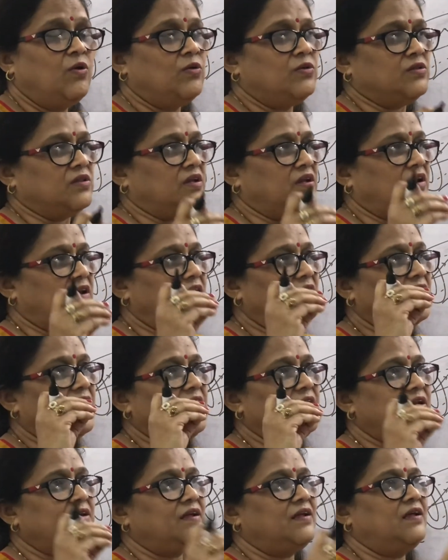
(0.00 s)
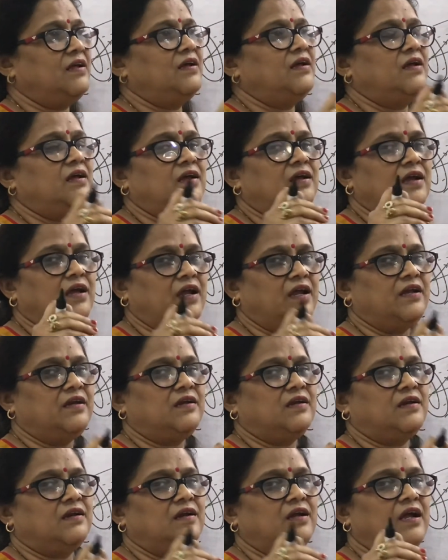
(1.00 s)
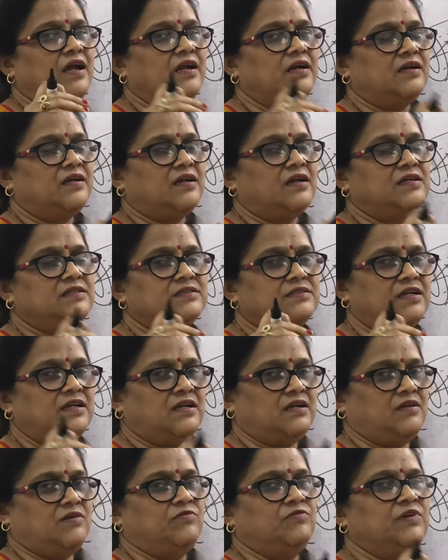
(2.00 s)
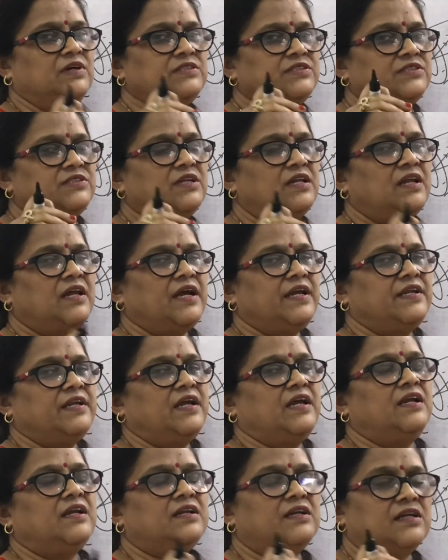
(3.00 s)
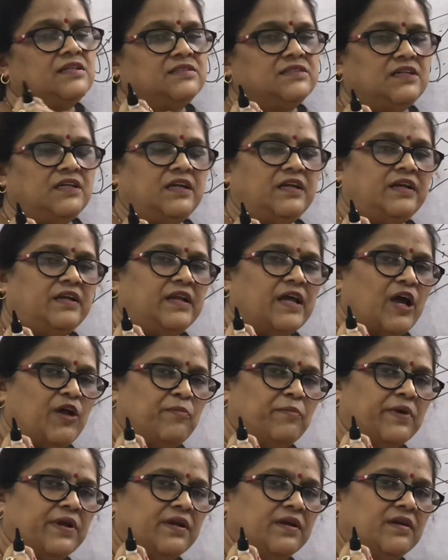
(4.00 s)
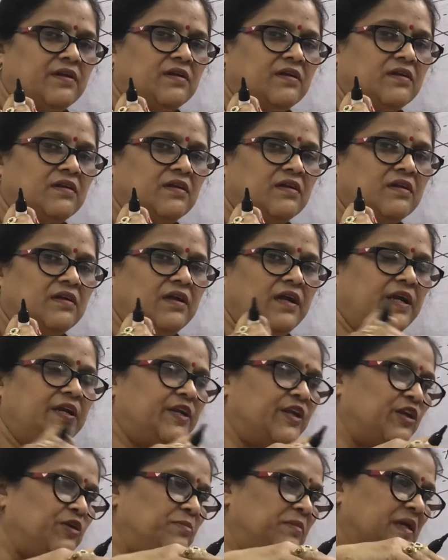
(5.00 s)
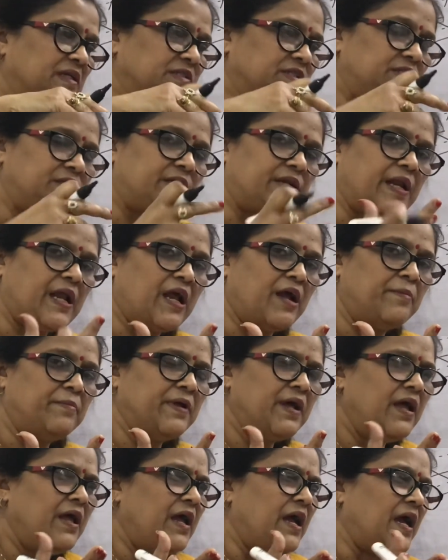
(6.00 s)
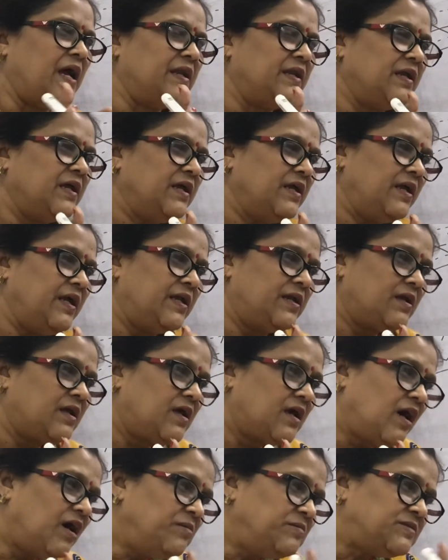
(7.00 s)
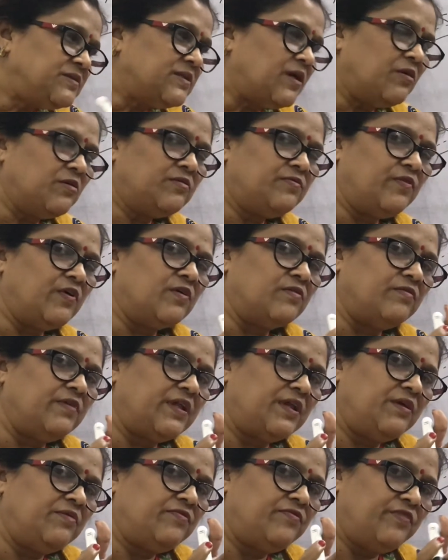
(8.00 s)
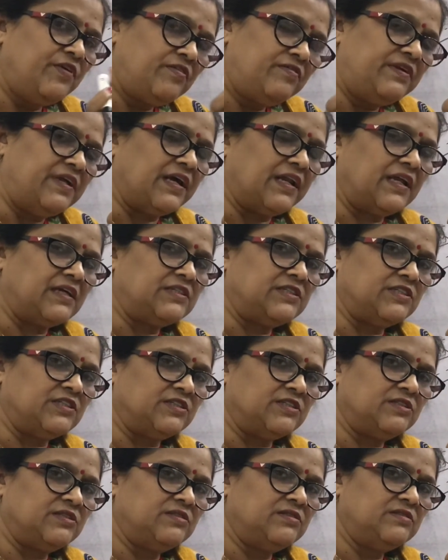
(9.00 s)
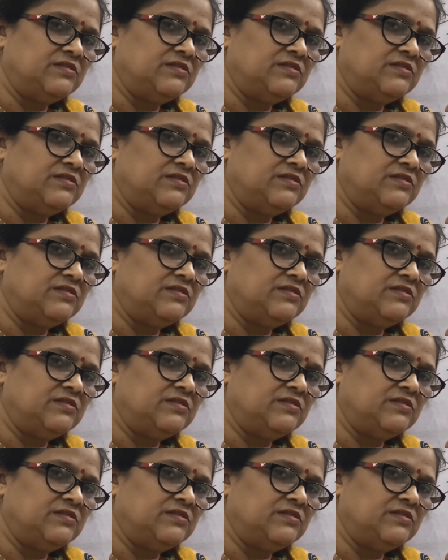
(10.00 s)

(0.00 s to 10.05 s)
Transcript: The light enters, once the light enters in diamond, it remains trapped and it comes out for very few directions.